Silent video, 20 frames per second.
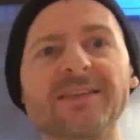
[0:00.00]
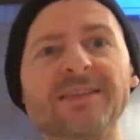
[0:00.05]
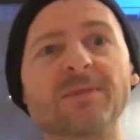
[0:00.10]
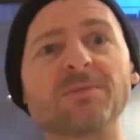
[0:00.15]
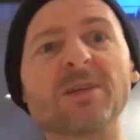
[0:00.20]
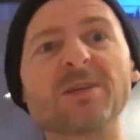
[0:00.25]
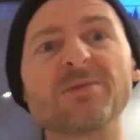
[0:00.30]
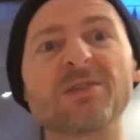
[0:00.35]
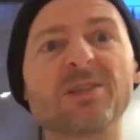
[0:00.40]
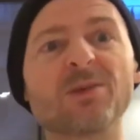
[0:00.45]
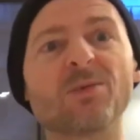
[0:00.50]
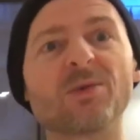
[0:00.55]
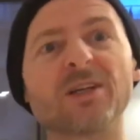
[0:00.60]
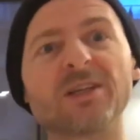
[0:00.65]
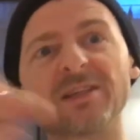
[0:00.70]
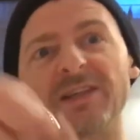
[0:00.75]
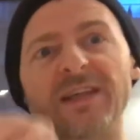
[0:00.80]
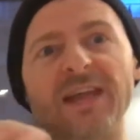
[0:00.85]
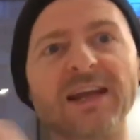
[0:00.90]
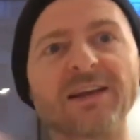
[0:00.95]
sometimes you don't
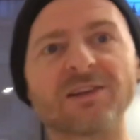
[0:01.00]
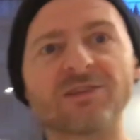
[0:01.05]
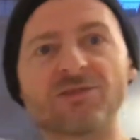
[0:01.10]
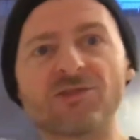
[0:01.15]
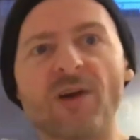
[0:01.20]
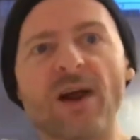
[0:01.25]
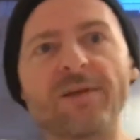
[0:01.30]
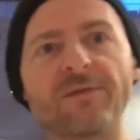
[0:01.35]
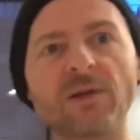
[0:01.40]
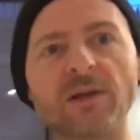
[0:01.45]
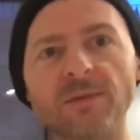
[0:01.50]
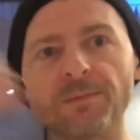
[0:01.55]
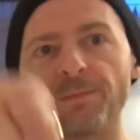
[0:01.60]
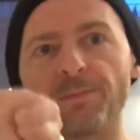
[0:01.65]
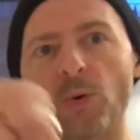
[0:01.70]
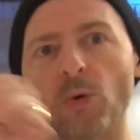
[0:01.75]
want to travel and